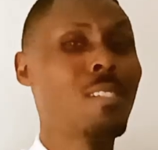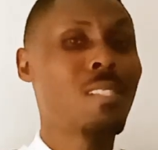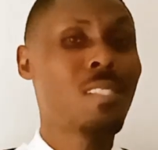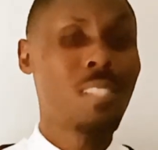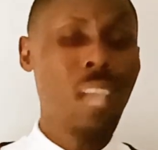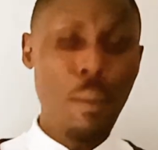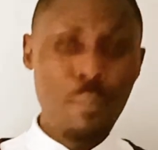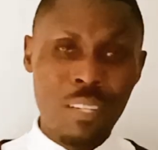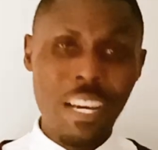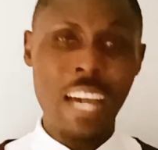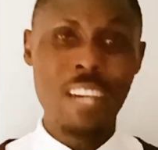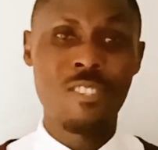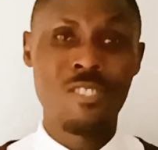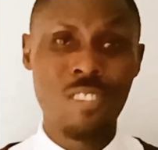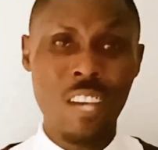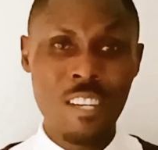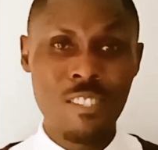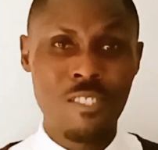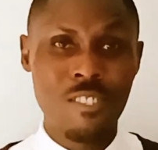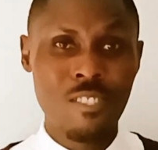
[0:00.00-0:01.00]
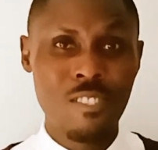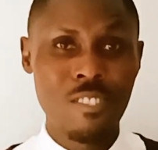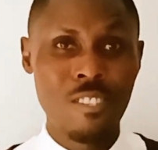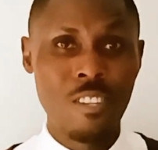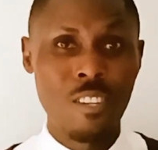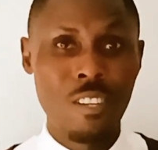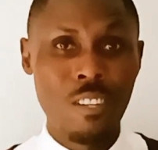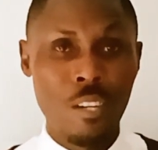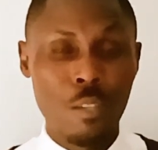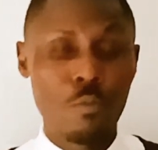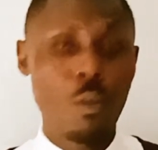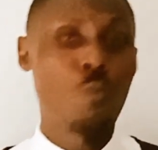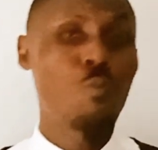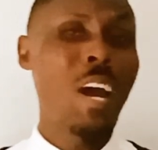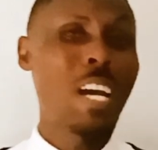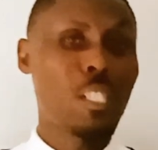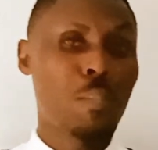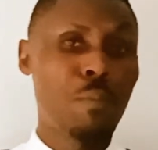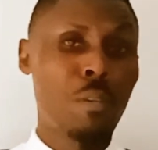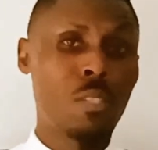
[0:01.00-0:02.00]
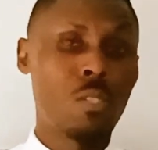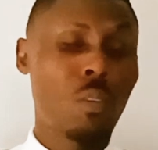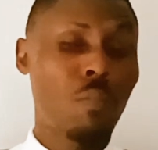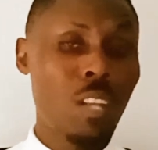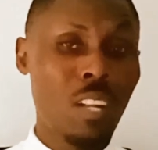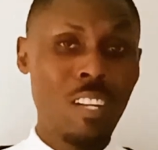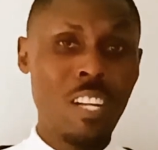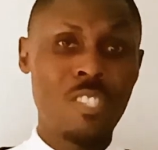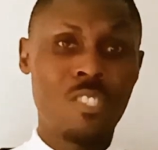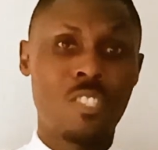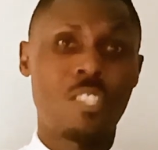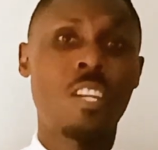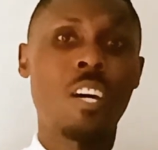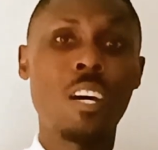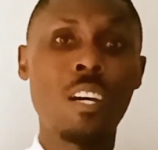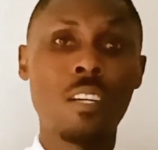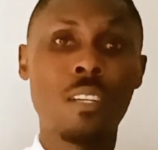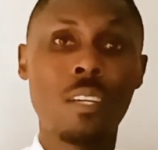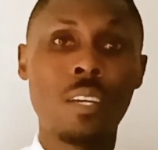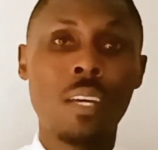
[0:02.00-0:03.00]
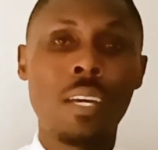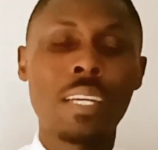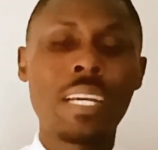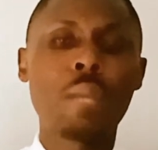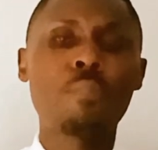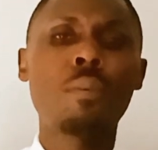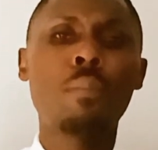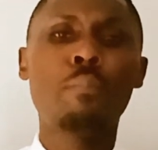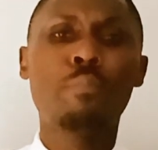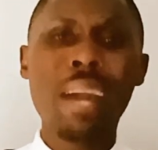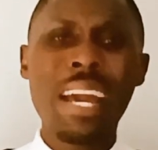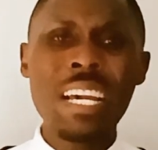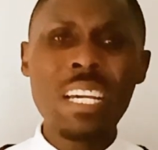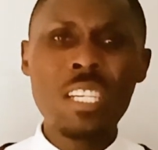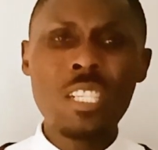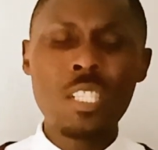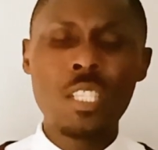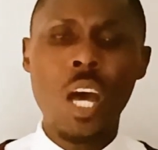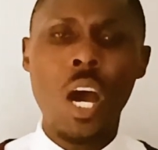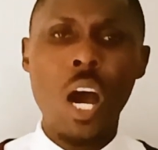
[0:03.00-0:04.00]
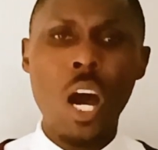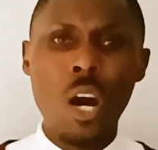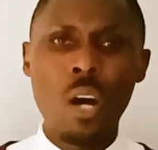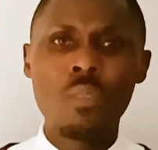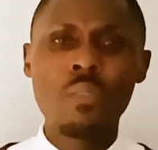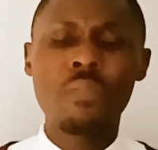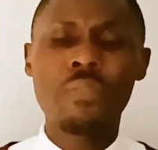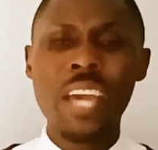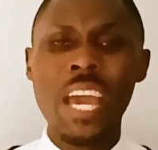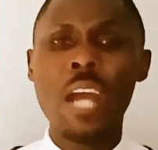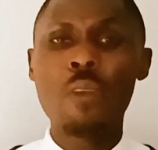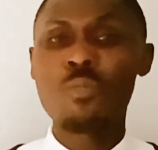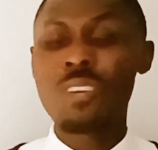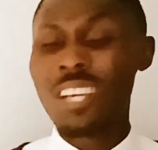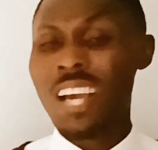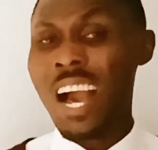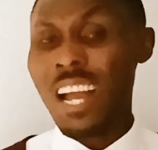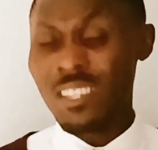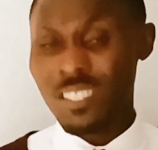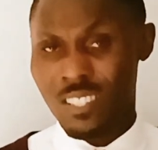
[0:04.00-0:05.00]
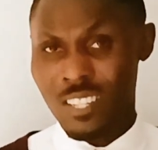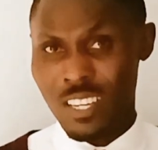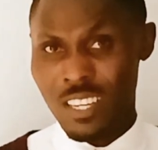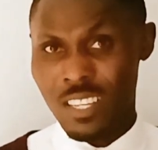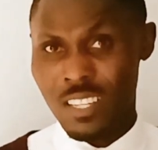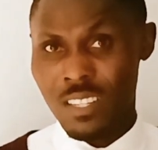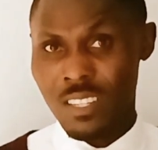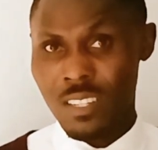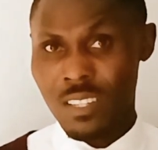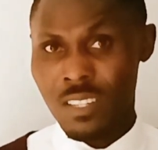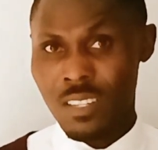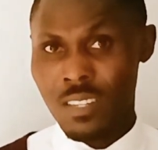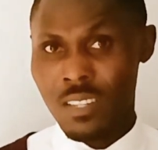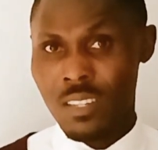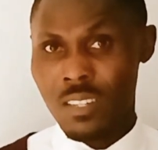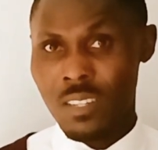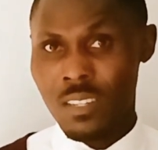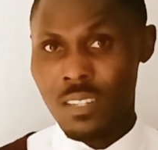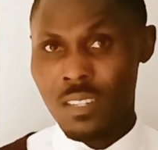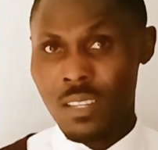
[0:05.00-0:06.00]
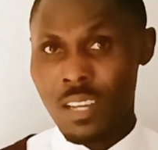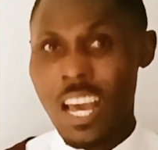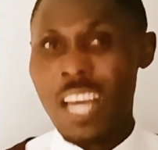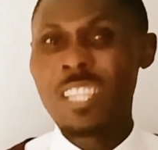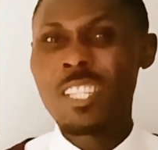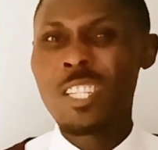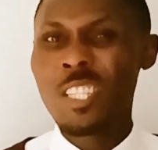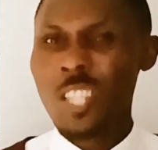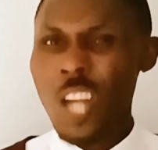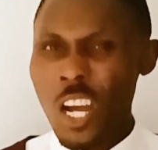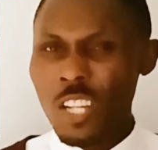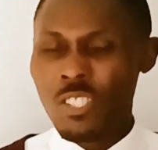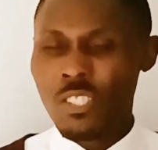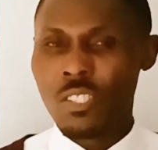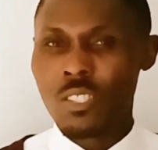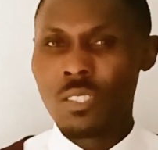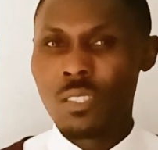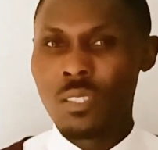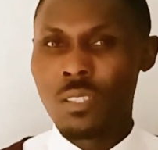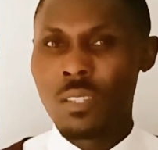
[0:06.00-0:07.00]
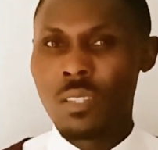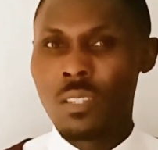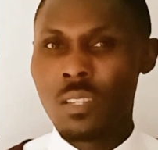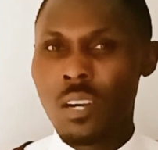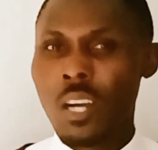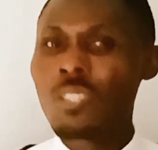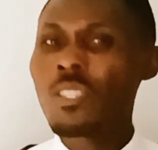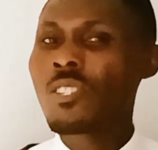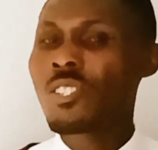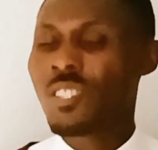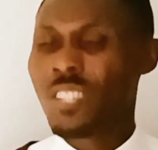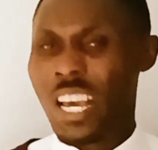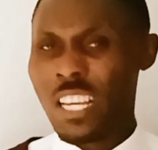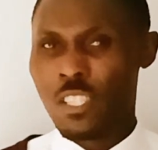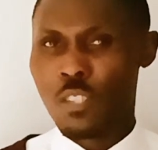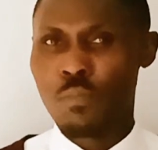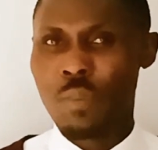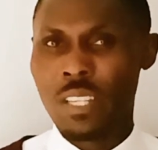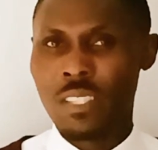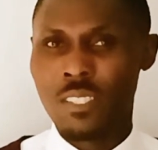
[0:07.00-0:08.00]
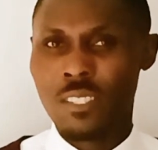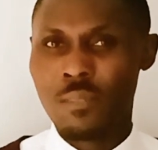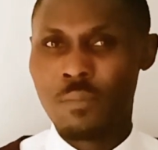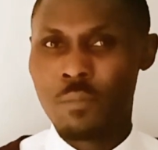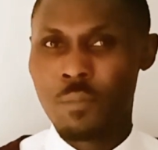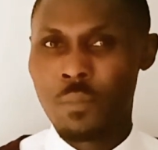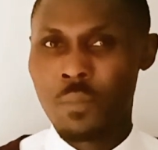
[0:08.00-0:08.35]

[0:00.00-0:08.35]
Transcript: In some cases, the response of the listener can be based on their reality and not on the statement.